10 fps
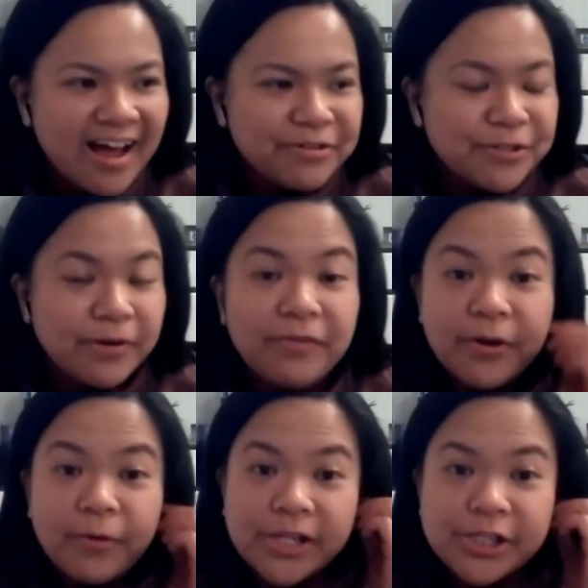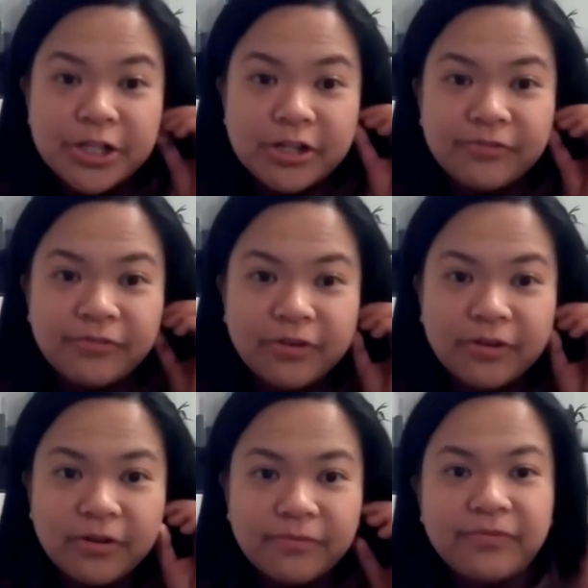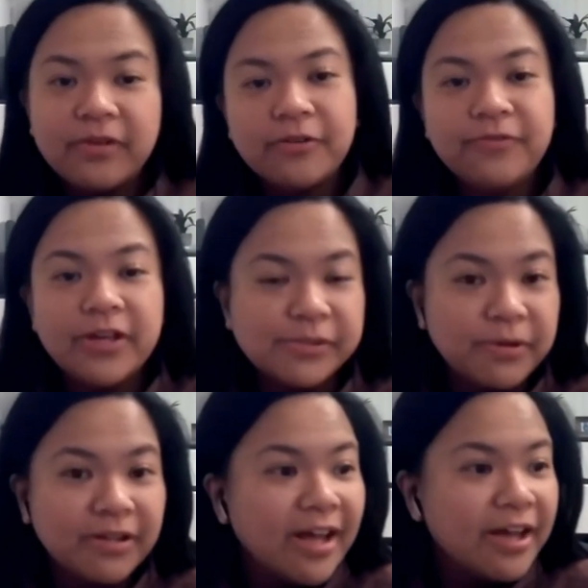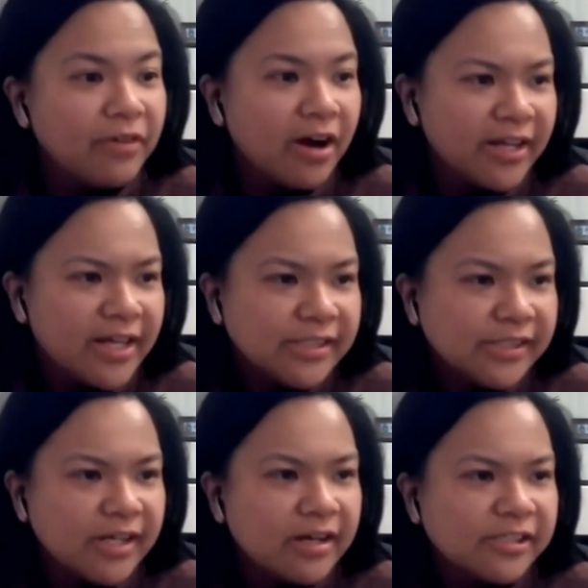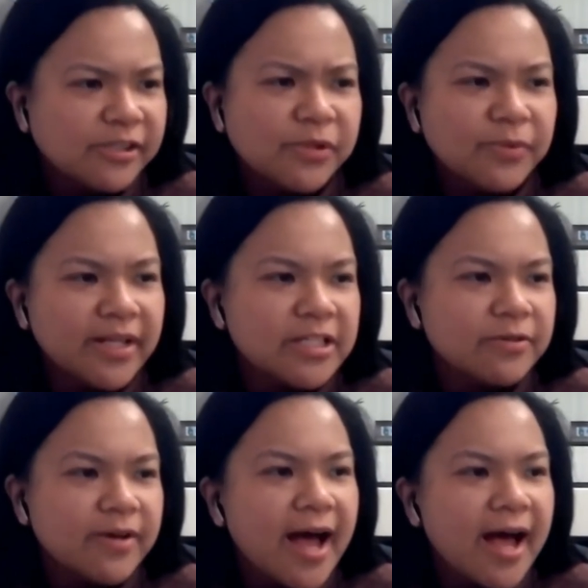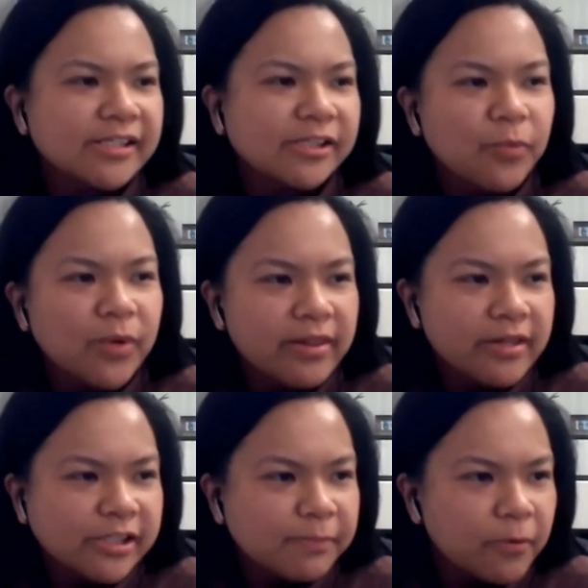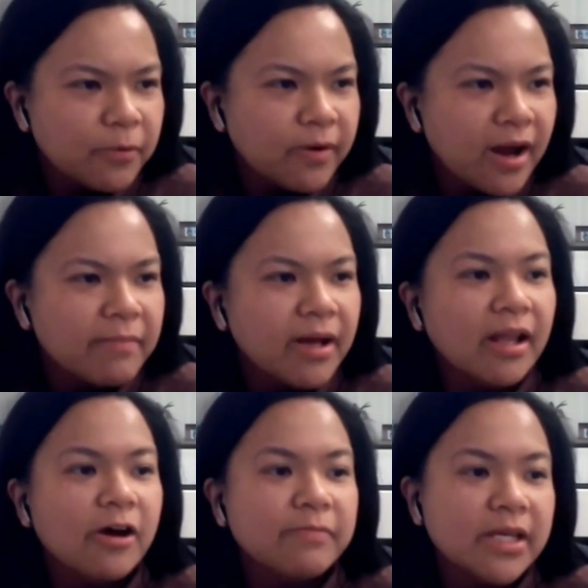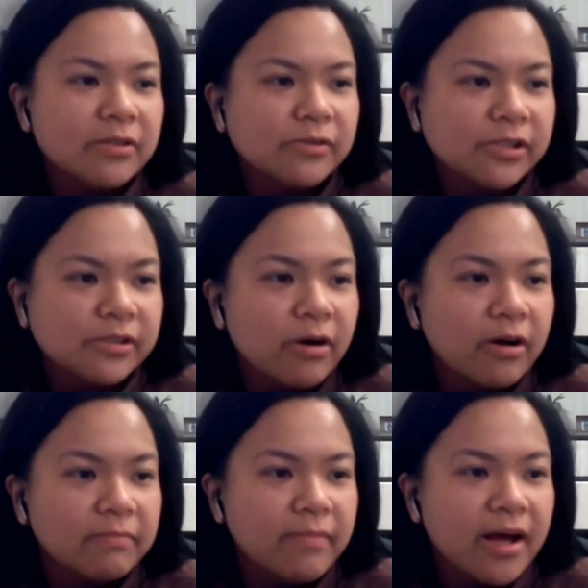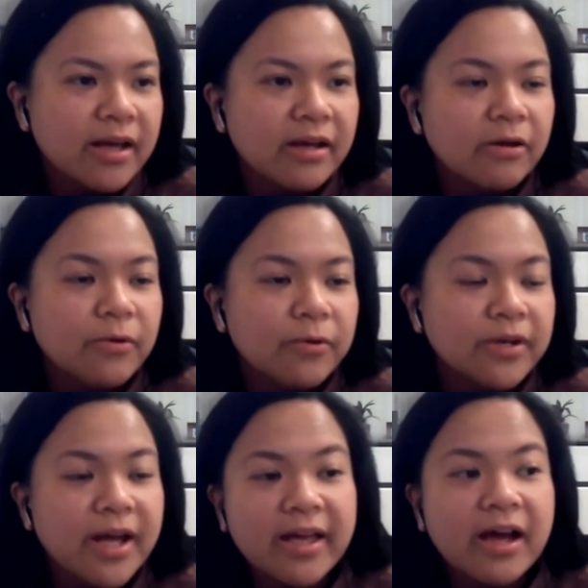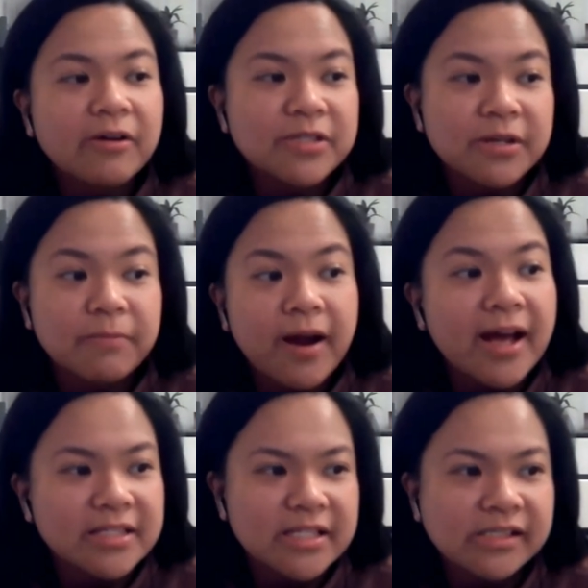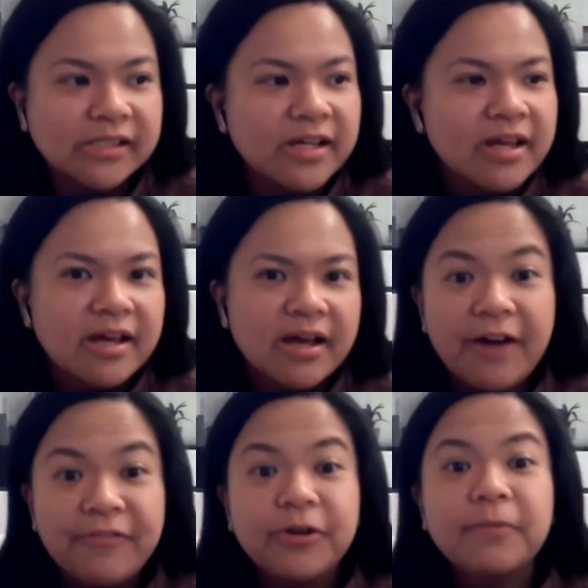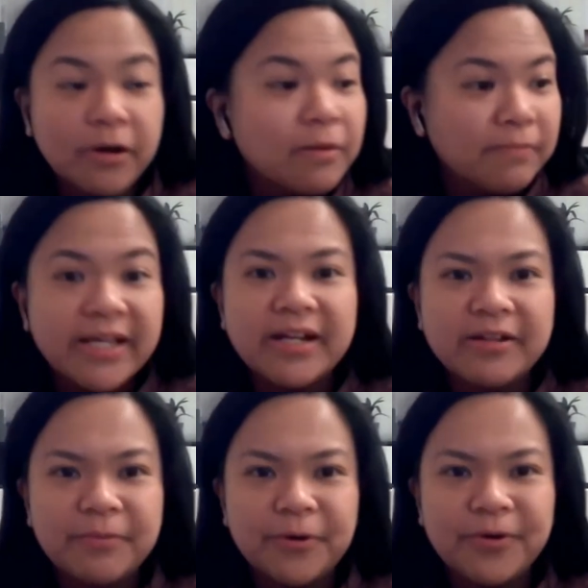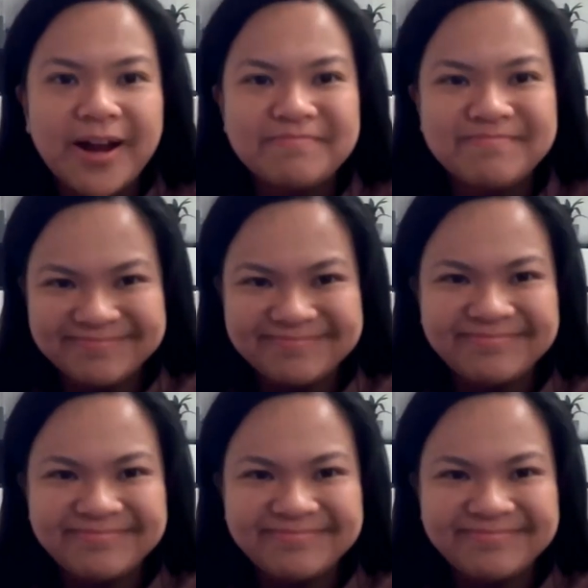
We do have a question from our Facebook Live audience. Someone would like to ask, will this program allow me to start my own accounting practice after completing the program?